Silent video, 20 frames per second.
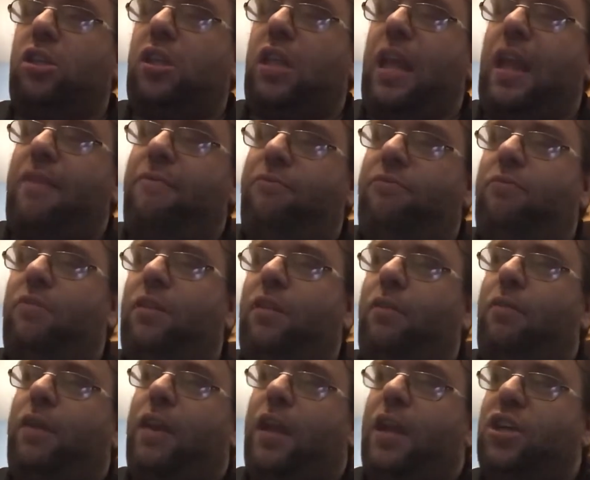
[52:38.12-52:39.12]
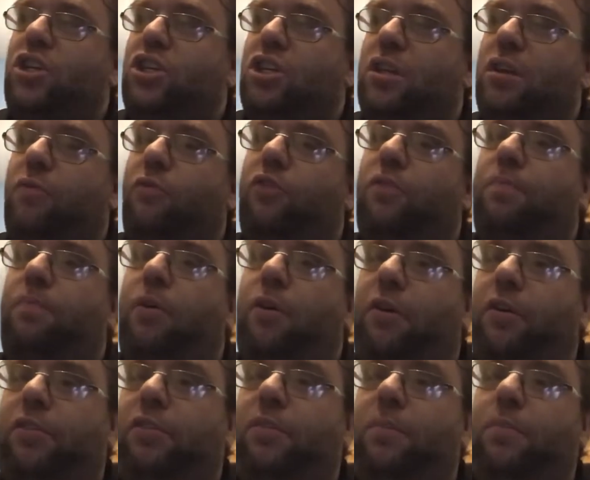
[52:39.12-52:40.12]
Every location that was
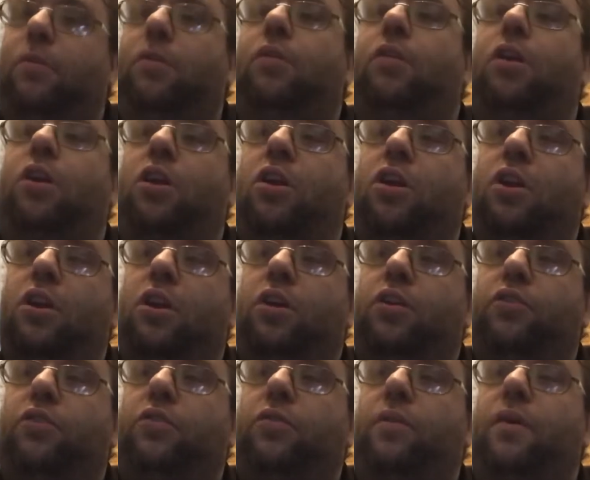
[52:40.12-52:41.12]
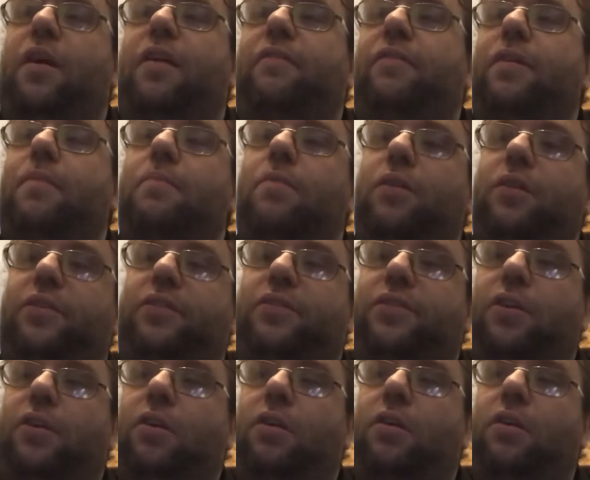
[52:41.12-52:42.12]
possible to have a
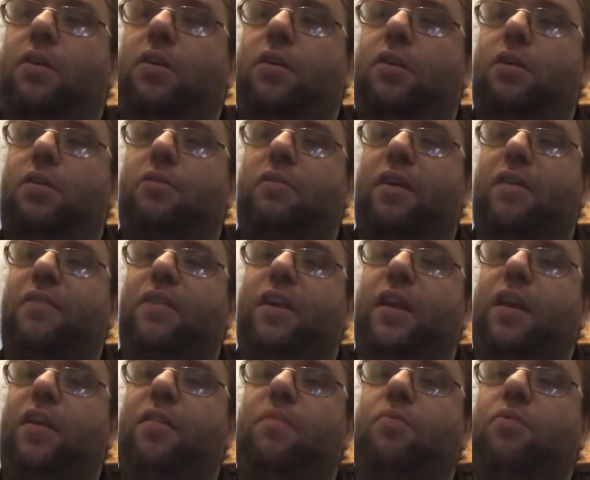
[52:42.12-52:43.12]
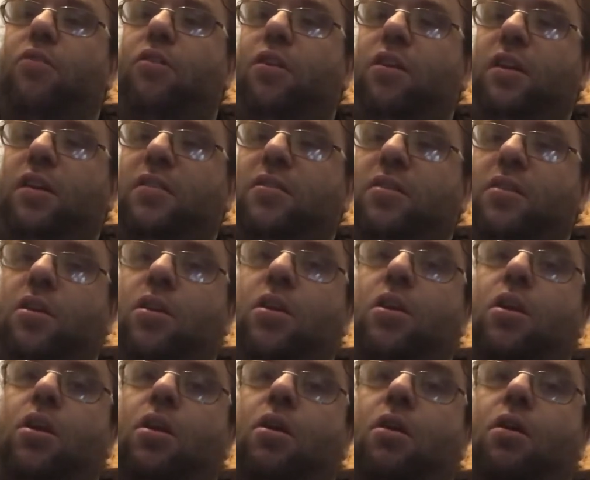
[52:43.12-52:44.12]
monster, to have a gate spawn on it,
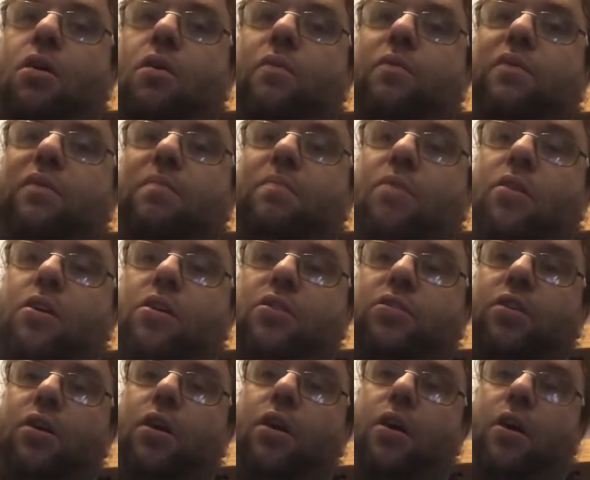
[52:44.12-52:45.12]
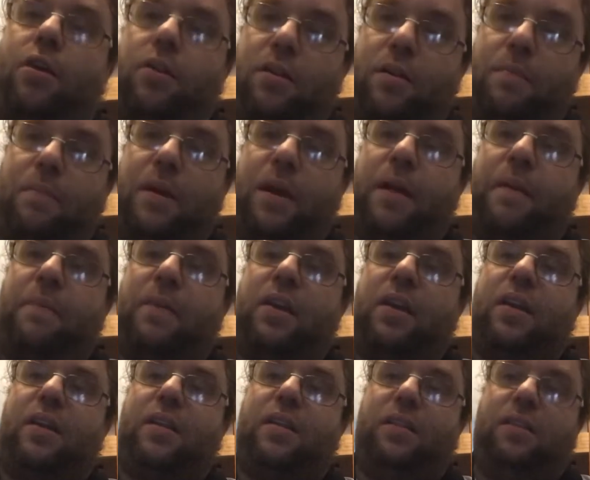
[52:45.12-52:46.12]
was marked on the map
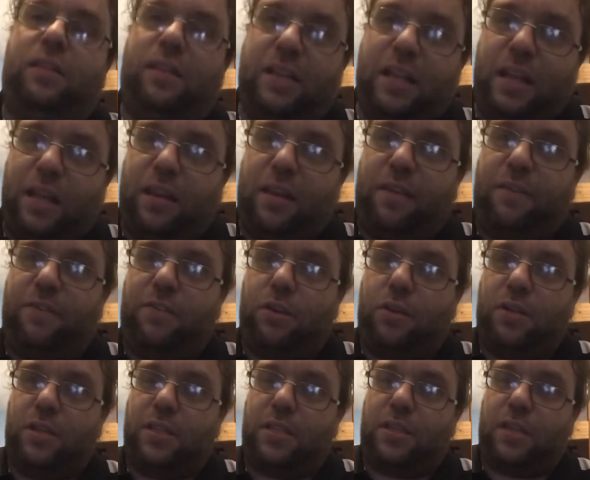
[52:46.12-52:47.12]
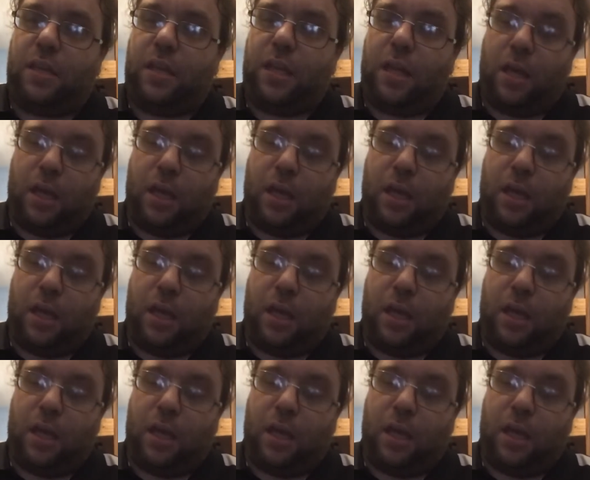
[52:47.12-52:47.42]
clearly for you to see.